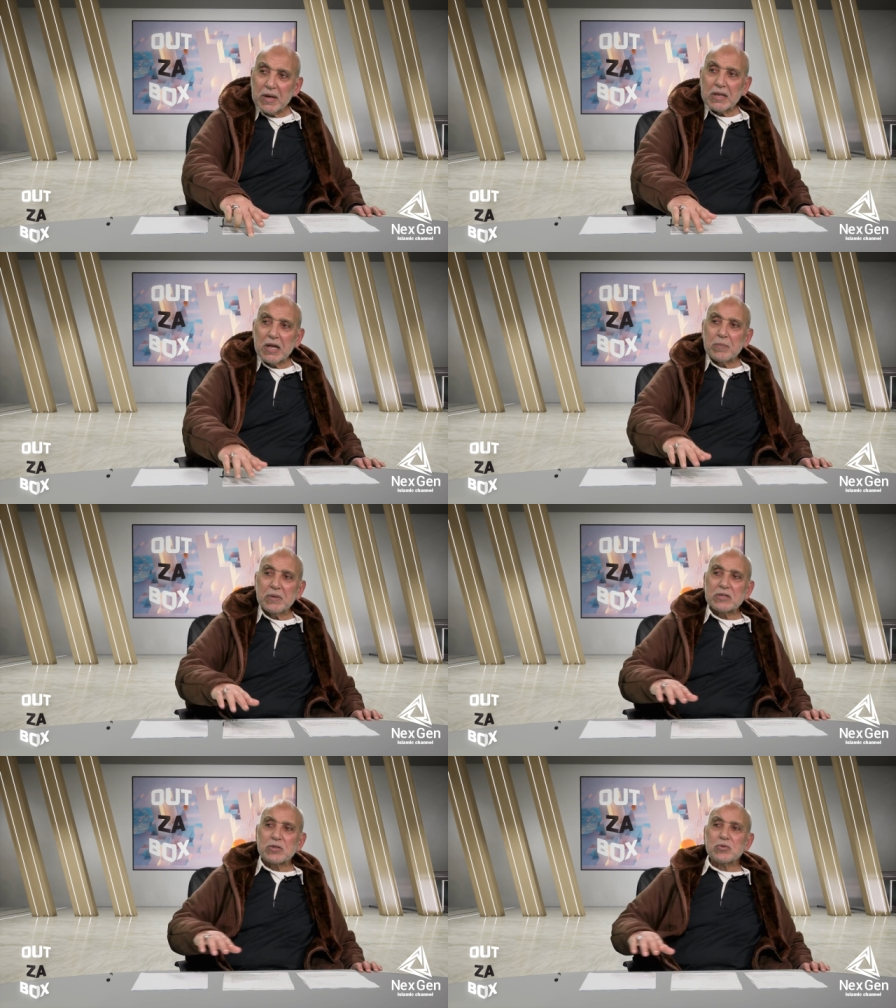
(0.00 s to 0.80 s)
May Allah
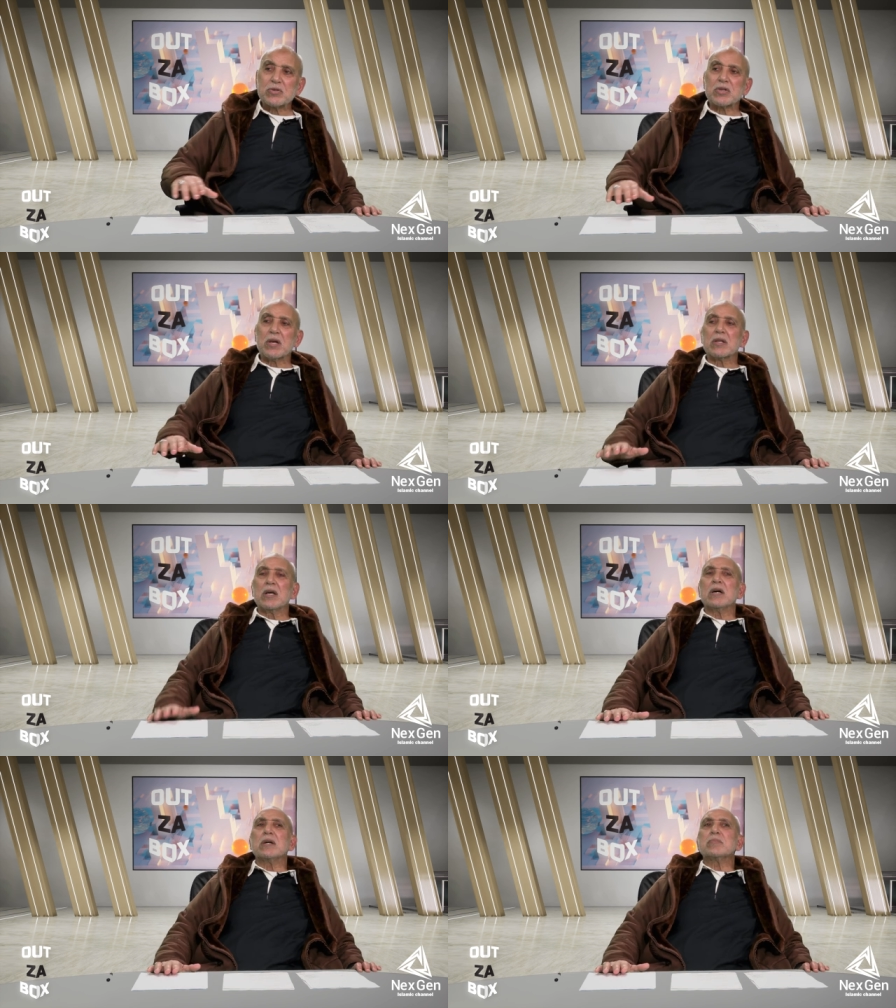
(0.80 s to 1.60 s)
bless you,
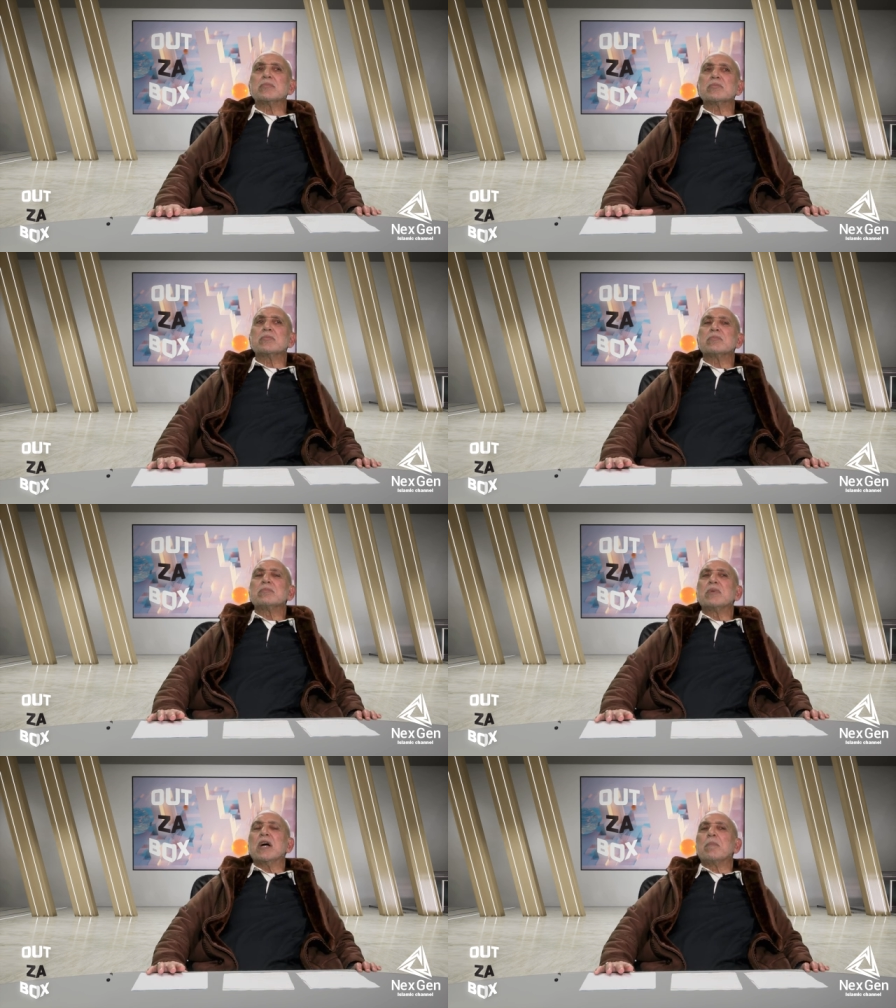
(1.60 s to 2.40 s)
inshallah.
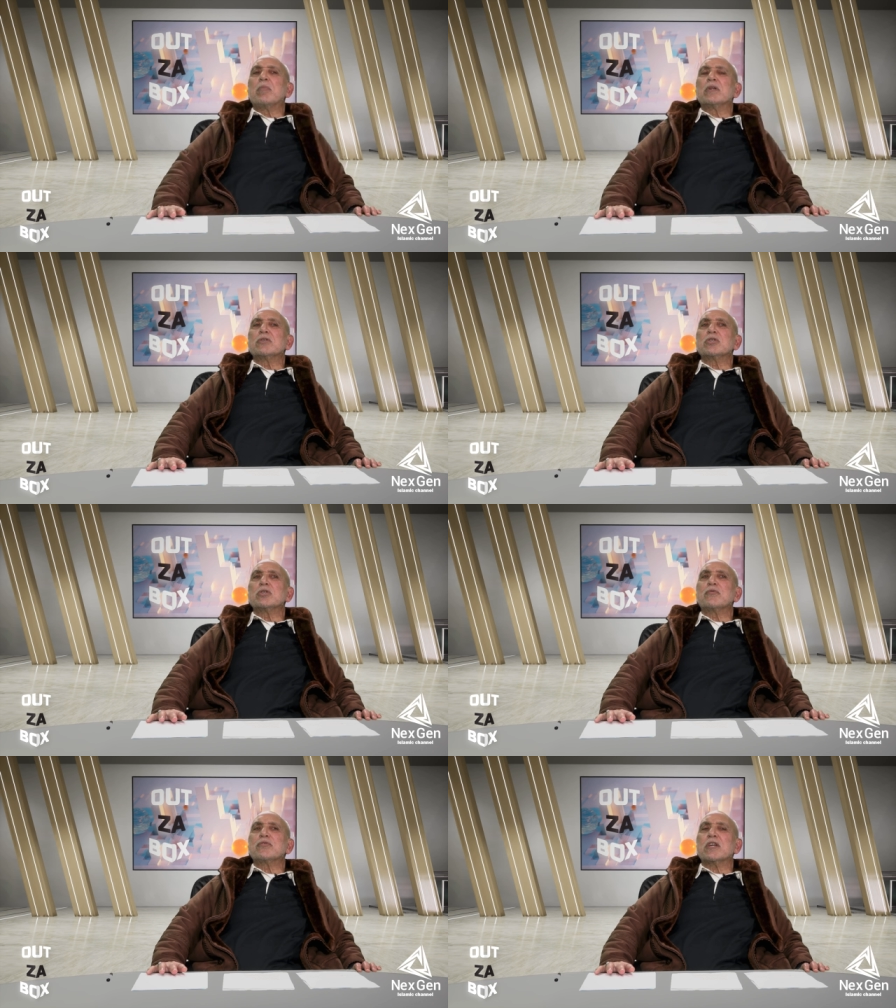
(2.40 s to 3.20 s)
My
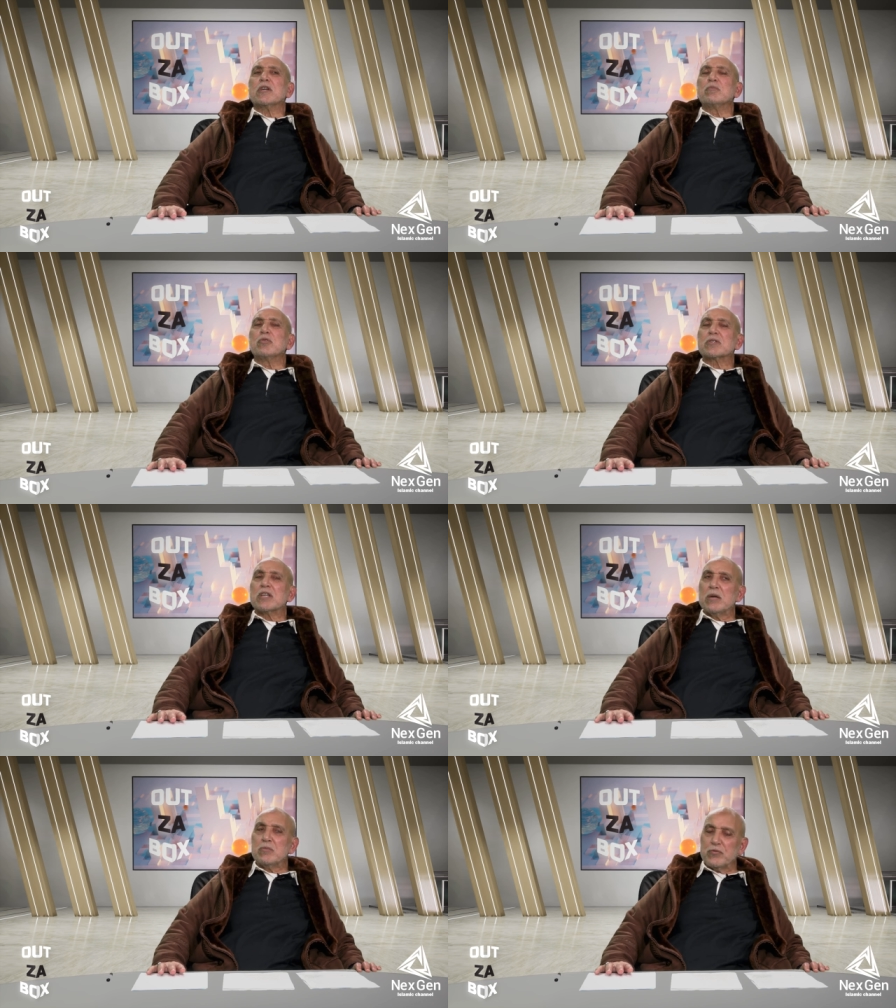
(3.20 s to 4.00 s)
apology of taking more
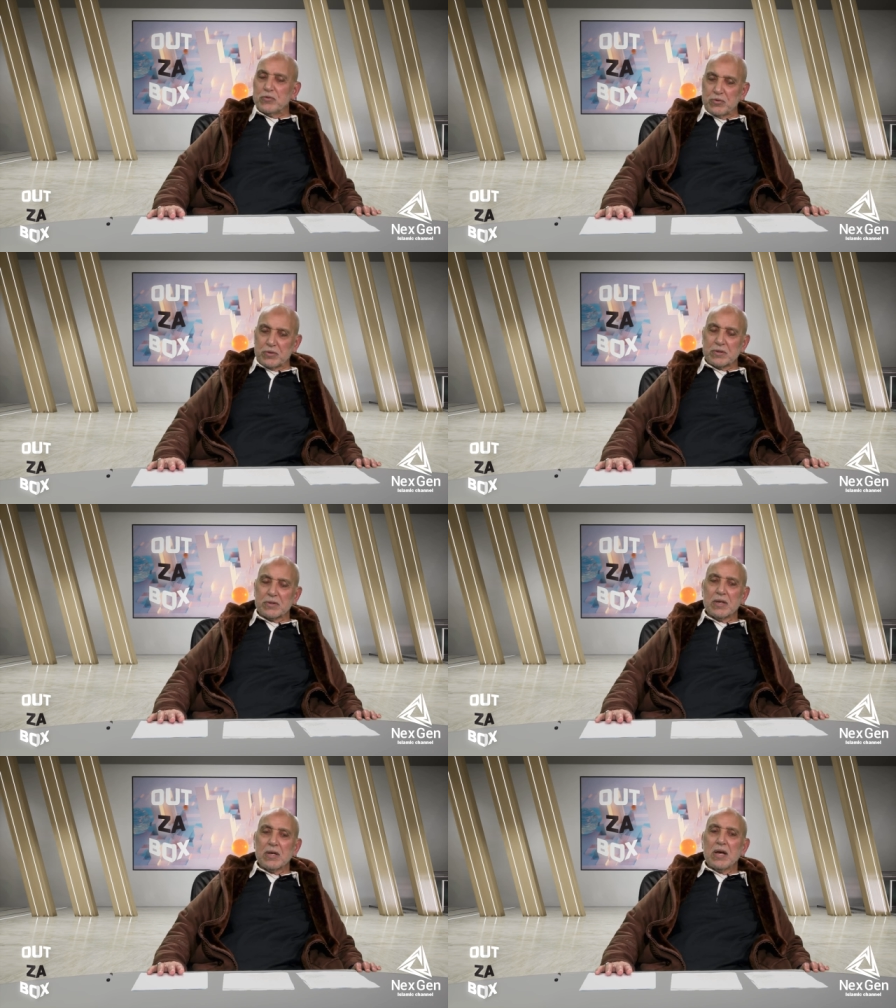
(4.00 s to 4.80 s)
time of yours,
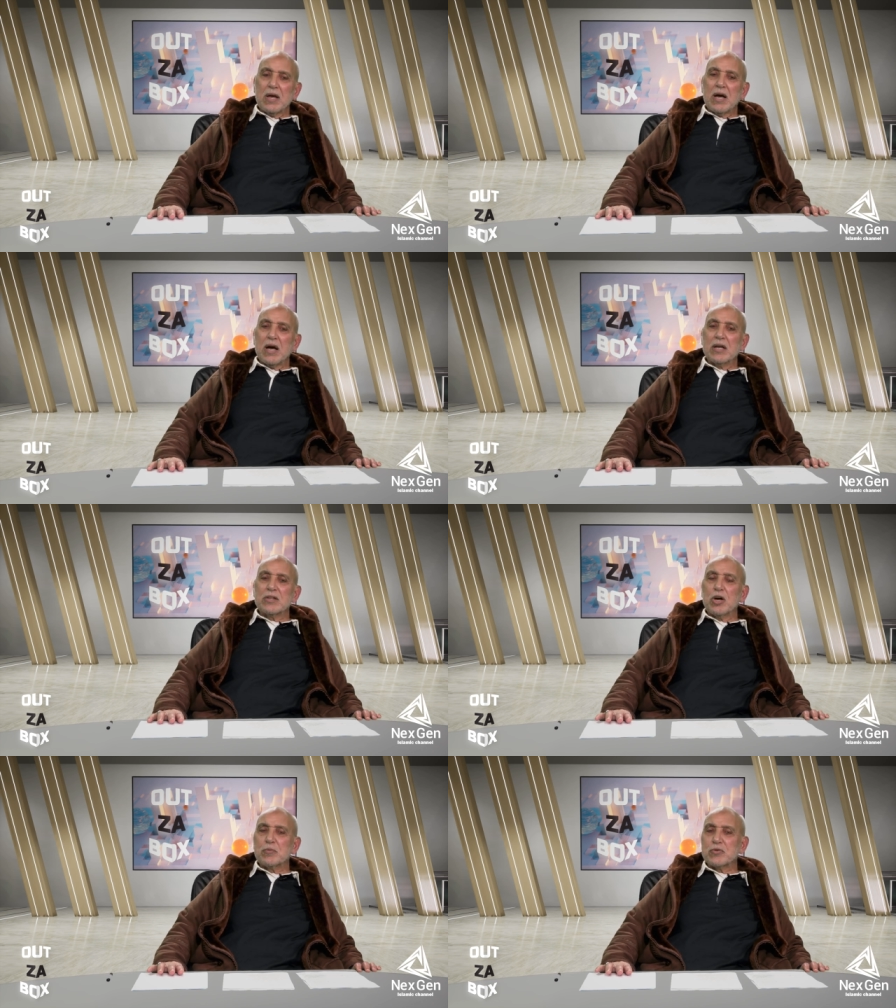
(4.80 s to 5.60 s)

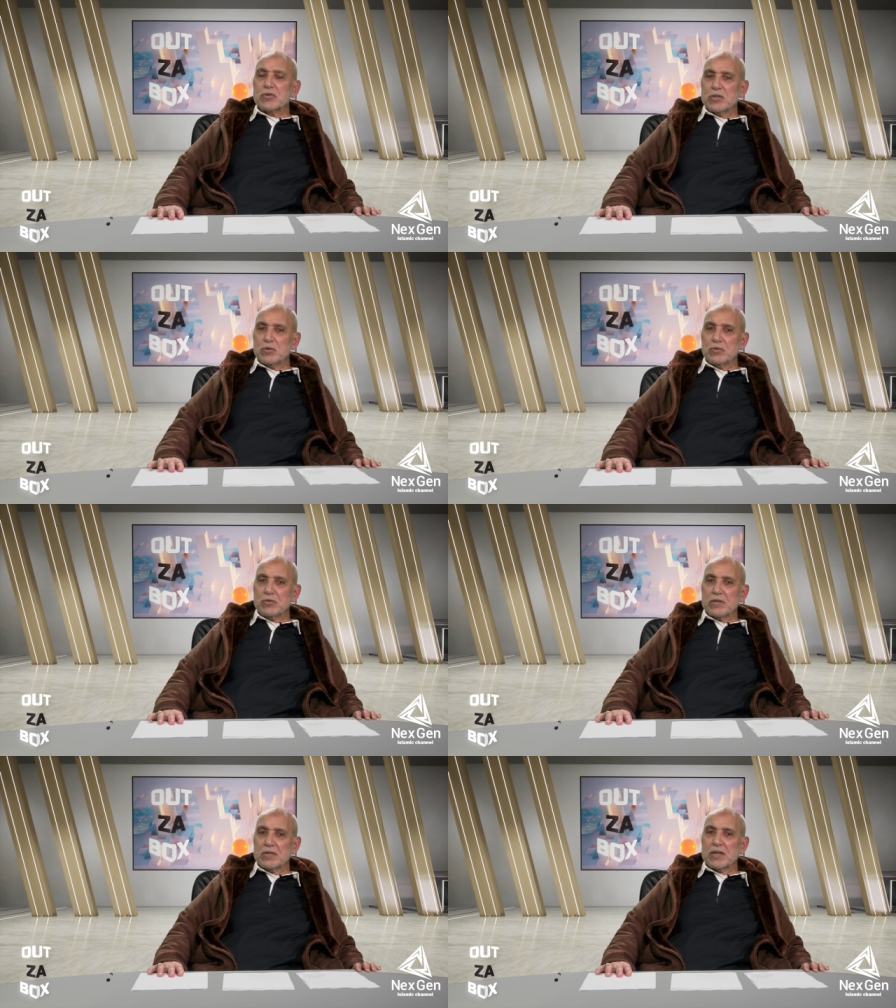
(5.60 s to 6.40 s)
and I hope to see
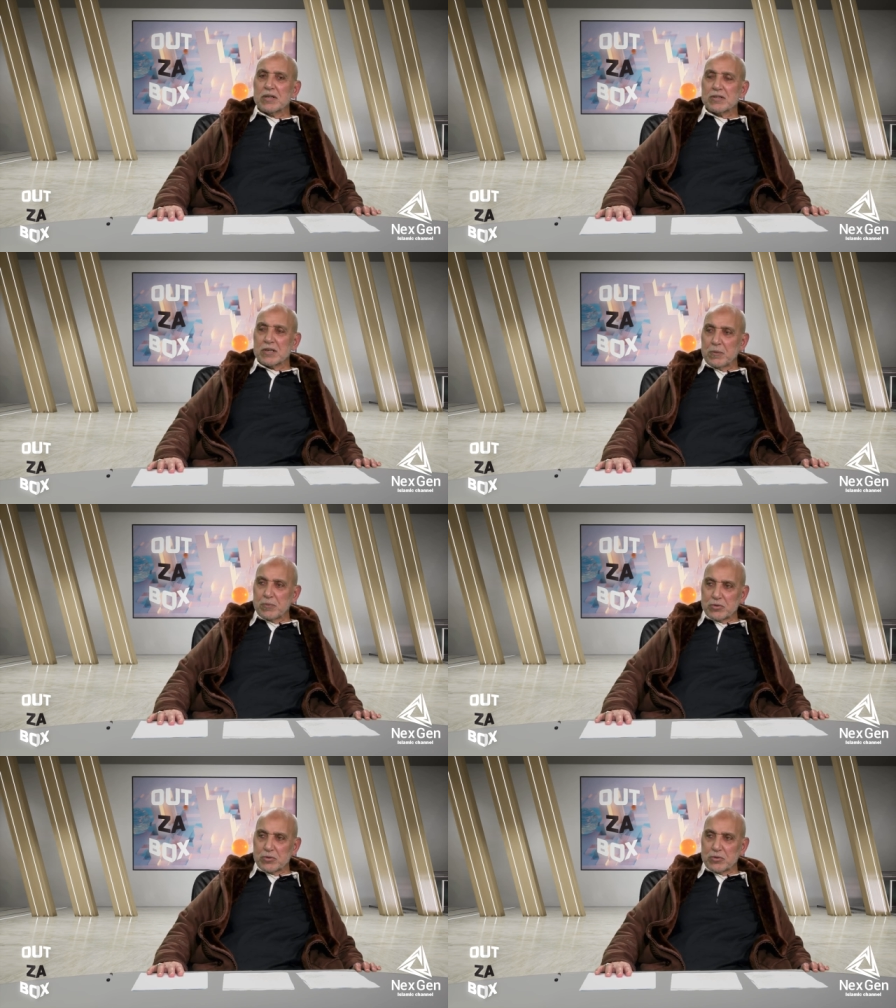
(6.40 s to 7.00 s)
you in another